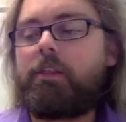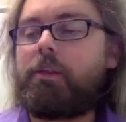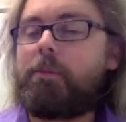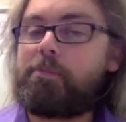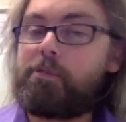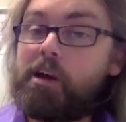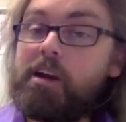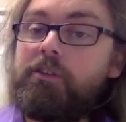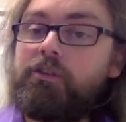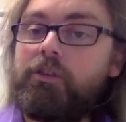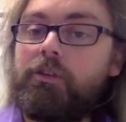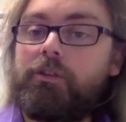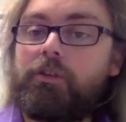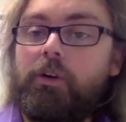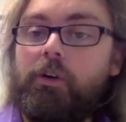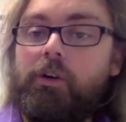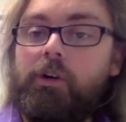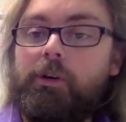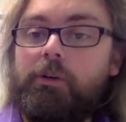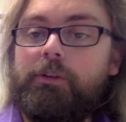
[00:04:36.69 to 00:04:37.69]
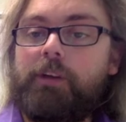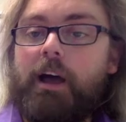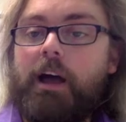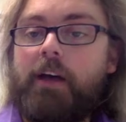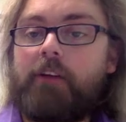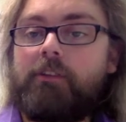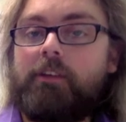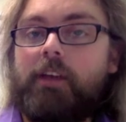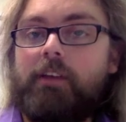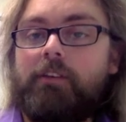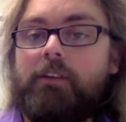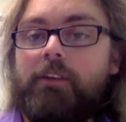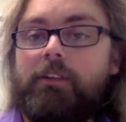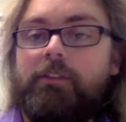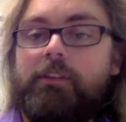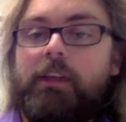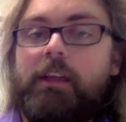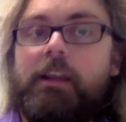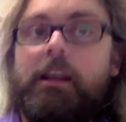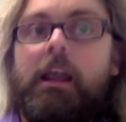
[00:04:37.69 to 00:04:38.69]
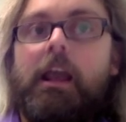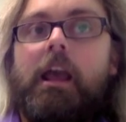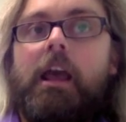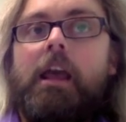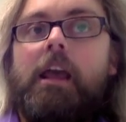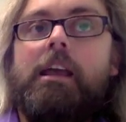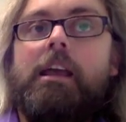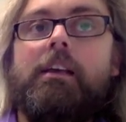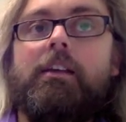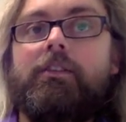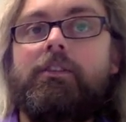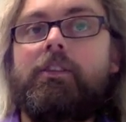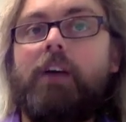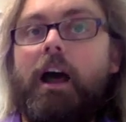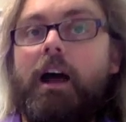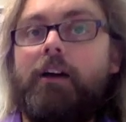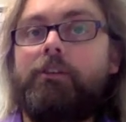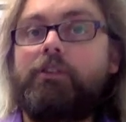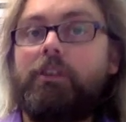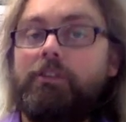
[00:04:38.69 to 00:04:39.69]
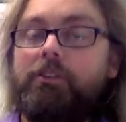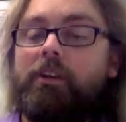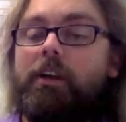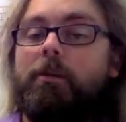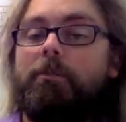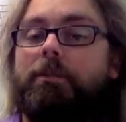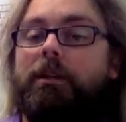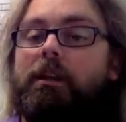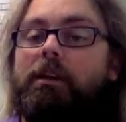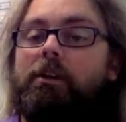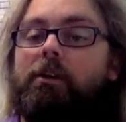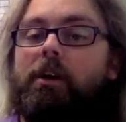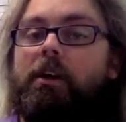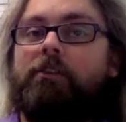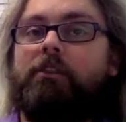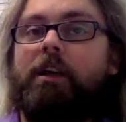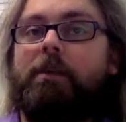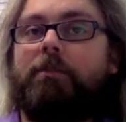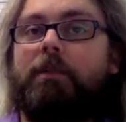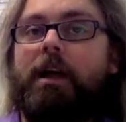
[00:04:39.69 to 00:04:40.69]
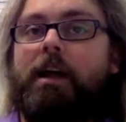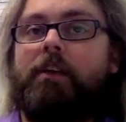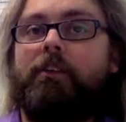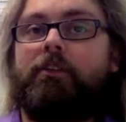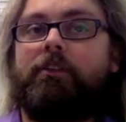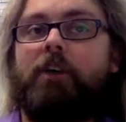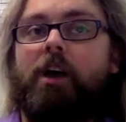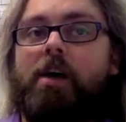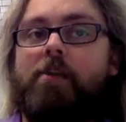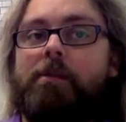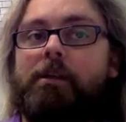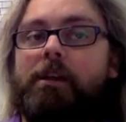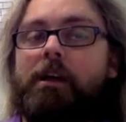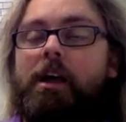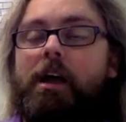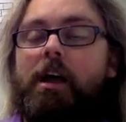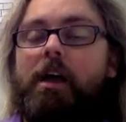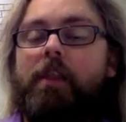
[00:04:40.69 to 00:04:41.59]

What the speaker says: The pre-tutorial task, as I said, is just to complete your essay plan assignment.